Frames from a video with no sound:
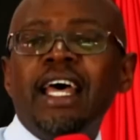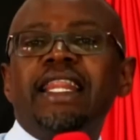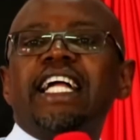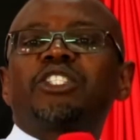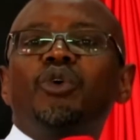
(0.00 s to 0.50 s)

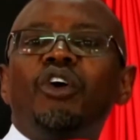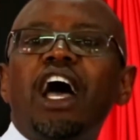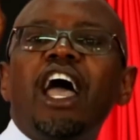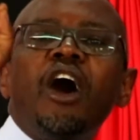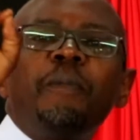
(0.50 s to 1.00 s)
that will
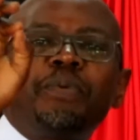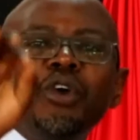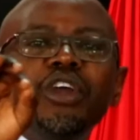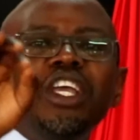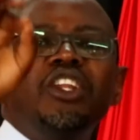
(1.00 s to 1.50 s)
help
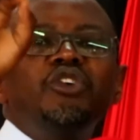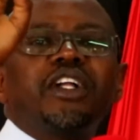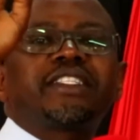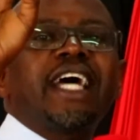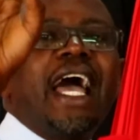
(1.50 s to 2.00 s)
you in your
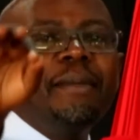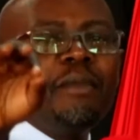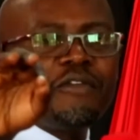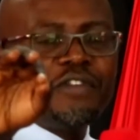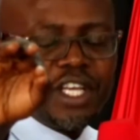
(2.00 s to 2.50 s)
time
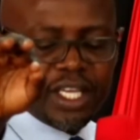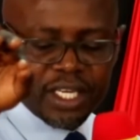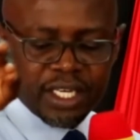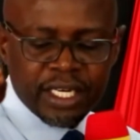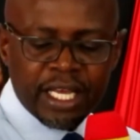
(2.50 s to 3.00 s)
of need,
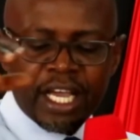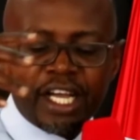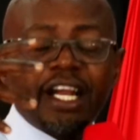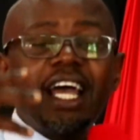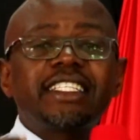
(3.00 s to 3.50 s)

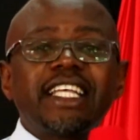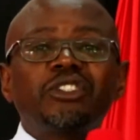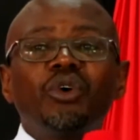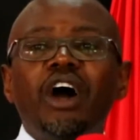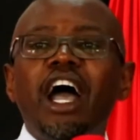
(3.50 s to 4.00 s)
grace that
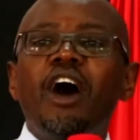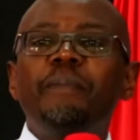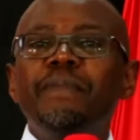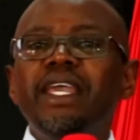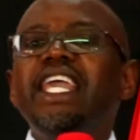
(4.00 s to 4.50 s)
will
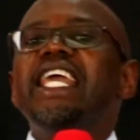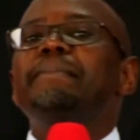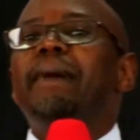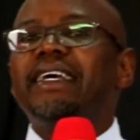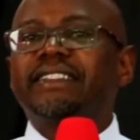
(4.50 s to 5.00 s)
help me in
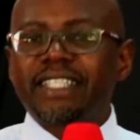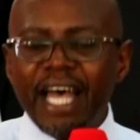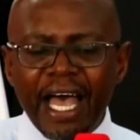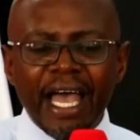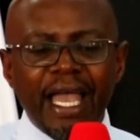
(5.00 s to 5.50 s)
my
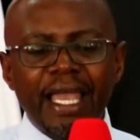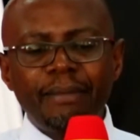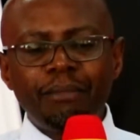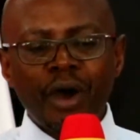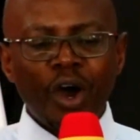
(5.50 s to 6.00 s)

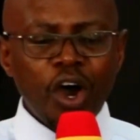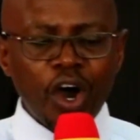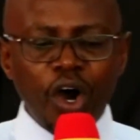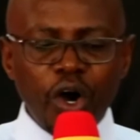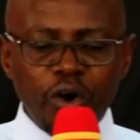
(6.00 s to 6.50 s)
time
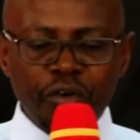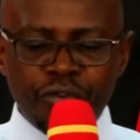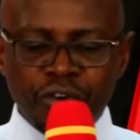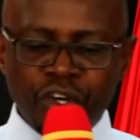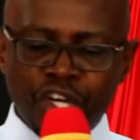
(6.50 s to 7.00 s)
of
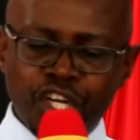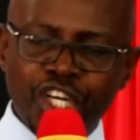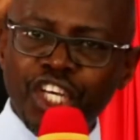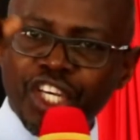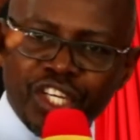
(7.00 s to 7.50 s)

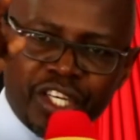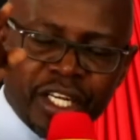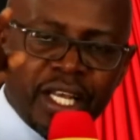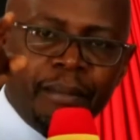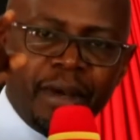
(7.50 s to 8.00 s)
need.
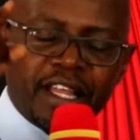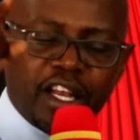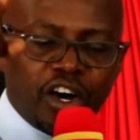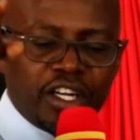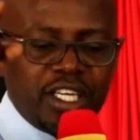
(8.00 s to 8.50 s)
May the
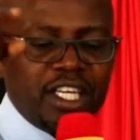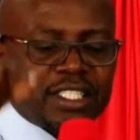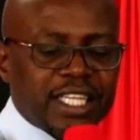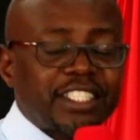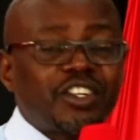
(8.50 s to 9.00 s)
Lord release
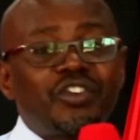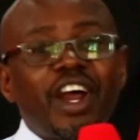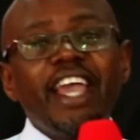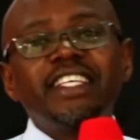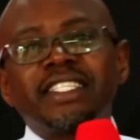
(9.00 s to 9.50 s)
that
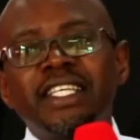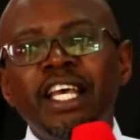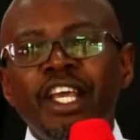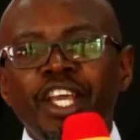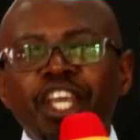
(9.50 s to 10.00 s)
grace
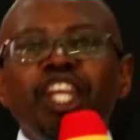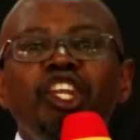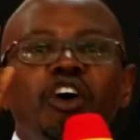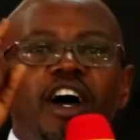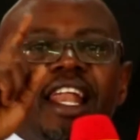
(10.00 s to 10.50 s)
in
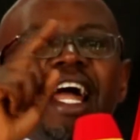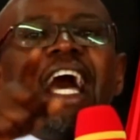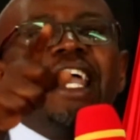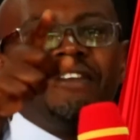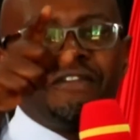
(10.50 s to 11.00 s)
your
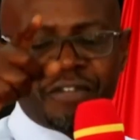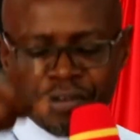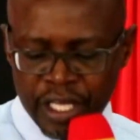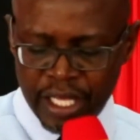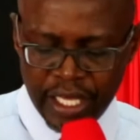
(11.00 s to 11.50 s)
life
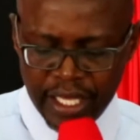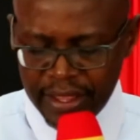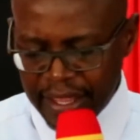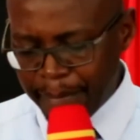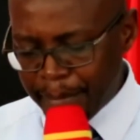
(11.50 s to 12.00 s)
in
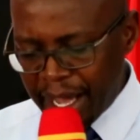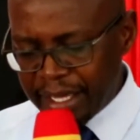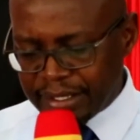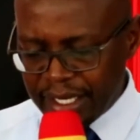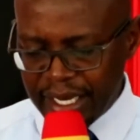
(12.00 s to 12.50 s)
the
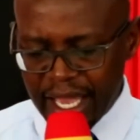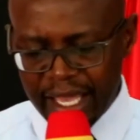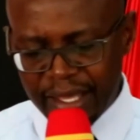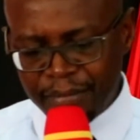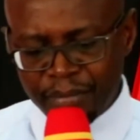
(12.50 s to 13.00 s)
mighty
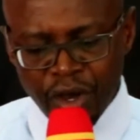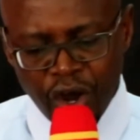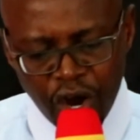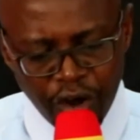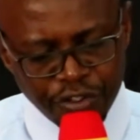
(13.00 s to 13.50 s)
name
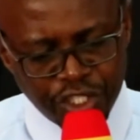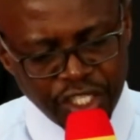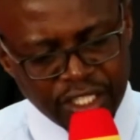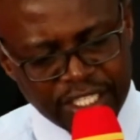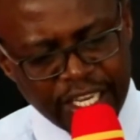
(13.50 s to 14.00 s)
of
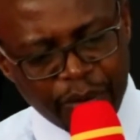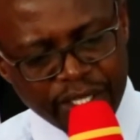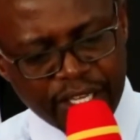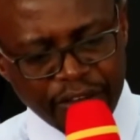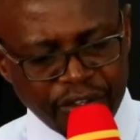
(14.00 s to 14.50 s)
Jesus our
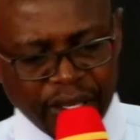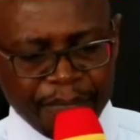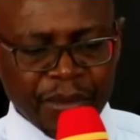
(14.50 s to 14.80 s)
Savior.